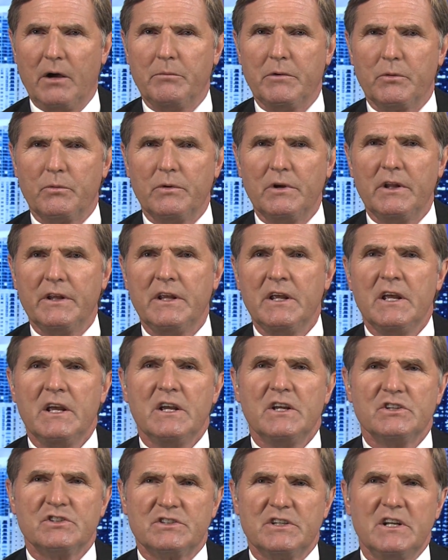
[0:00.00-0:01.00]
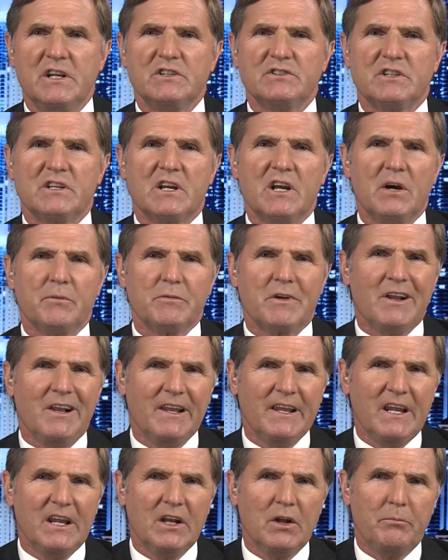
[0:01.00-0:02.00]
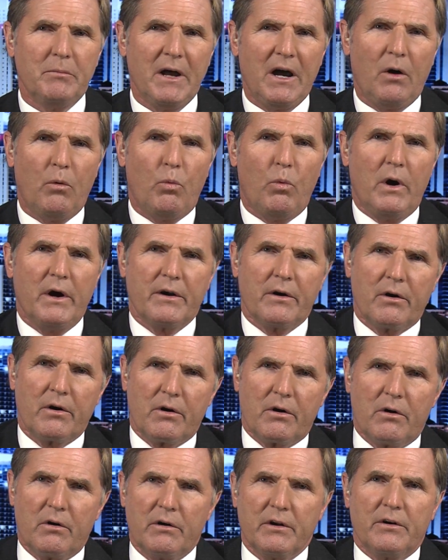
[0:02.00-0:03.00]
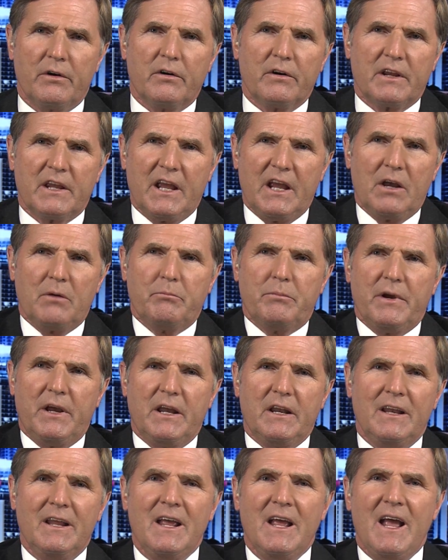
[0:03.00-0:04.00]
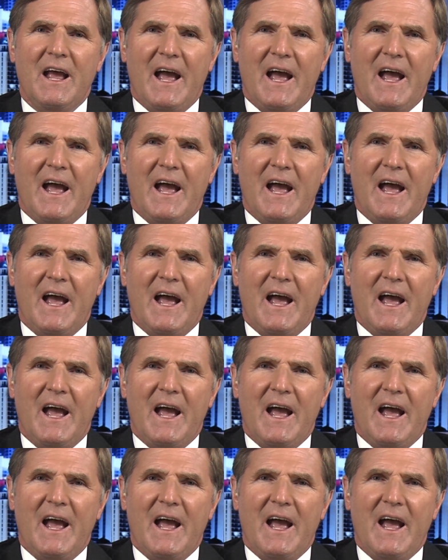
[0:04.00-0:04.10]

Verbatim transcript: but really she needs to come clean about what her and her campaign